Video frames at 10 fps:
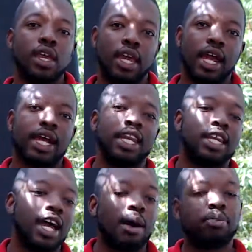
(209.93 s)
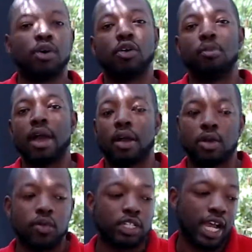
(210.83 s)
and I got the 9.0 battery,
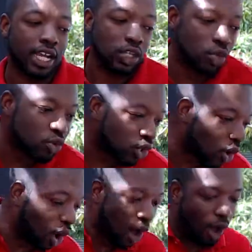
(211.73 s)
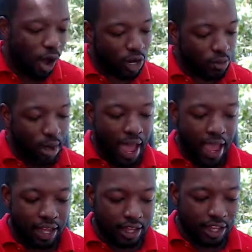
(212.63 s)
which I can use on all of my
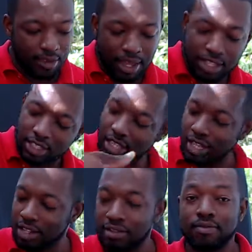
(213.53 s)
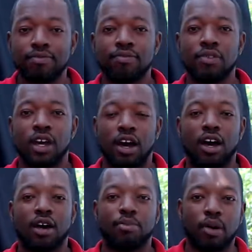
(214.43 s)
M18
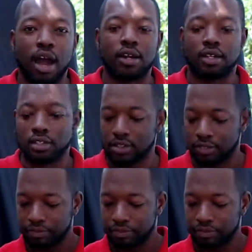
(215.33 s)
products.